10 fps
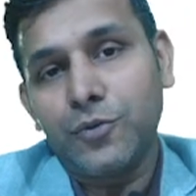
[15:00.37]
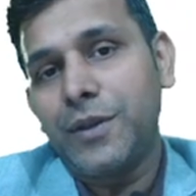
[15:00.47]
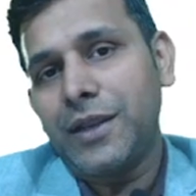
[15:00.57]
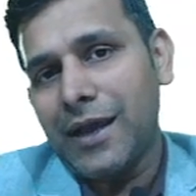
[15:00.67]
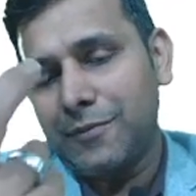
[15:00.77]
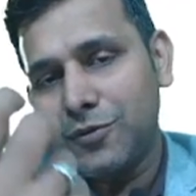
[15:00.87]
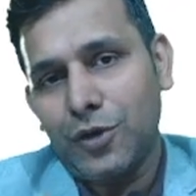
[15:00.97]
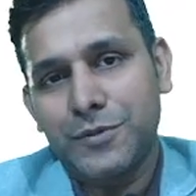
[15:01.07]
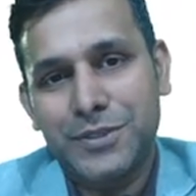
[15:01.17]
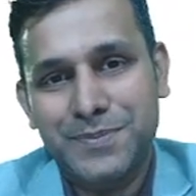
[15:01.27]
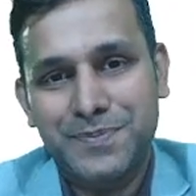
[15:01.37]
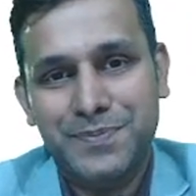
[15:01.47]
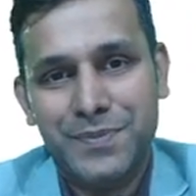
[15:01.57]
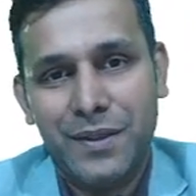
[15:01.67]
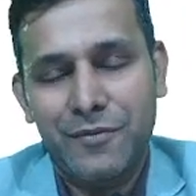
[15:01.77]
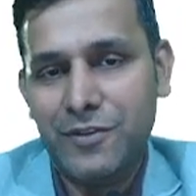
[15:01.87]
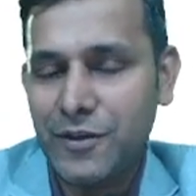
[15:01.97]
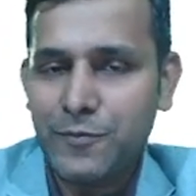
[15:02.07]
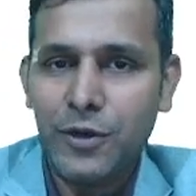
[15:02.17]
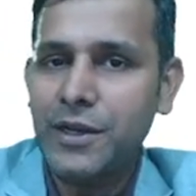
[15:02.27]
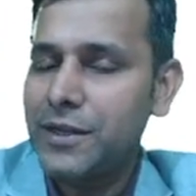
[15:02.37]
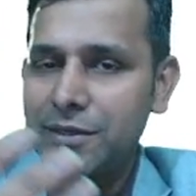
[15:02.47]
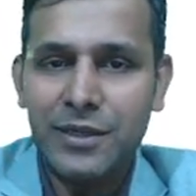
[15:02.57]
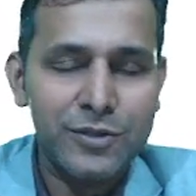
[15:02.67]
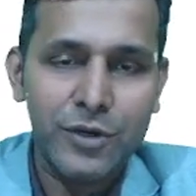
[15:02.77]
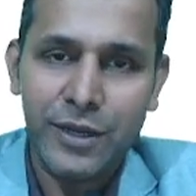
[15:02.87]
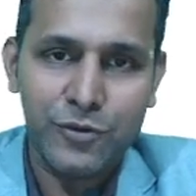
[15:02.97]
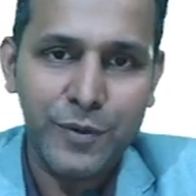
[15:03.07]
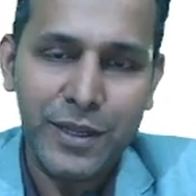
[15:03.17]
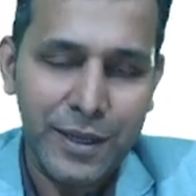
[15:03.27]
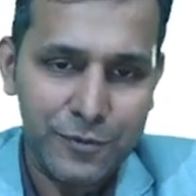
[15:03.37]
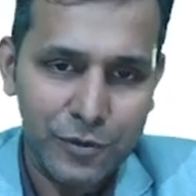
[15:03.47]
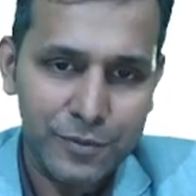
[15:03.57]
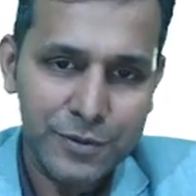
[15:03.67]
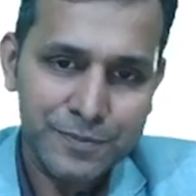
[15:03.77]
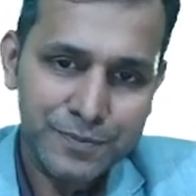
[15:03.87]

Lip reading: to be reabsorbed, because which product does not have to be reabsorbed.